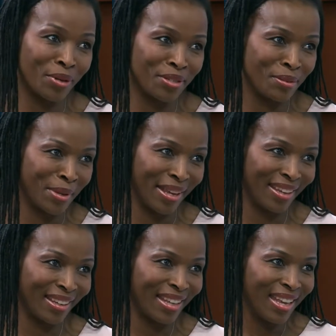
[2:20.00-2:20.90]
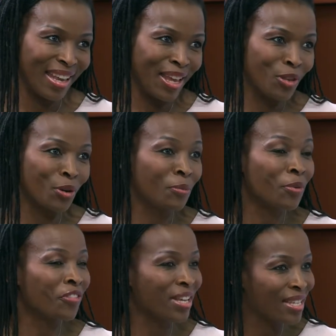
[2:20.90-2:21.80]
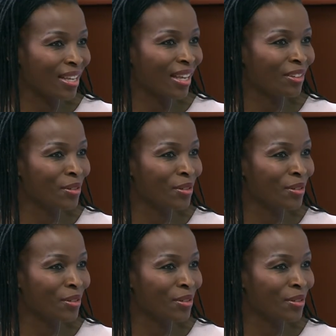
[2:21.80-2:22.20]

resume. You're a professor at